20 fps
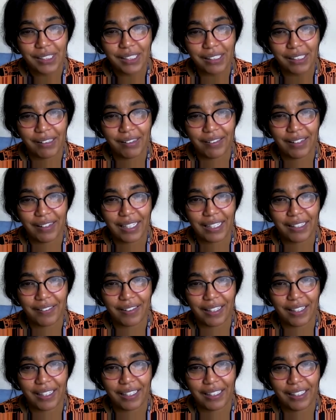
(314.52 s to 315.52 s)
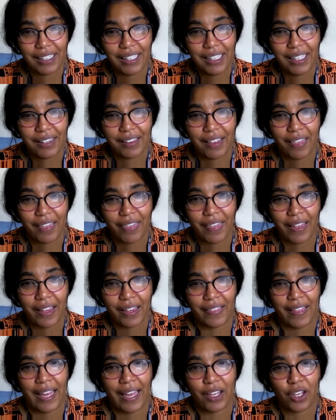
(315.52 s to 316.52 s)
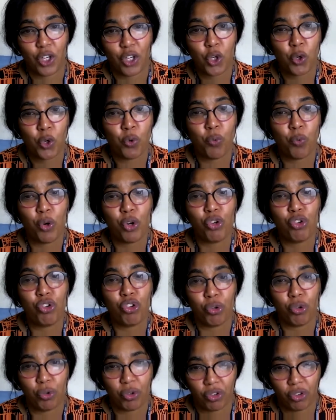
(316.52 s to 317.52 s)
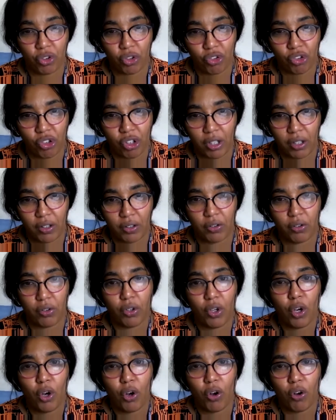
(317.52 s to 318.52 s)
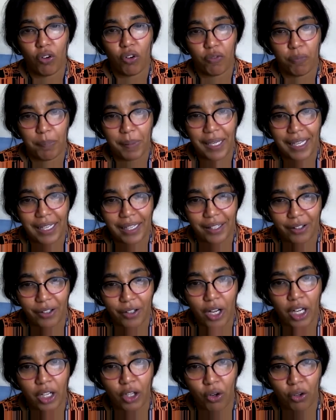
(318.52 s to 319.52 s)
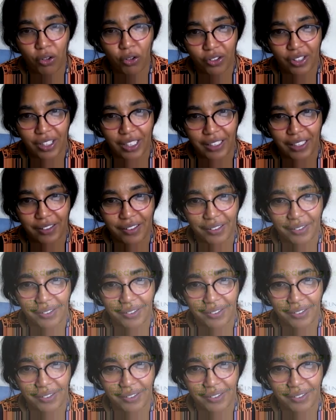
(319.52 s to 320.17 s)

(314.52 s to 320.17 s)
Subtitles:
sneezing, that you reduce the chance of being a contact.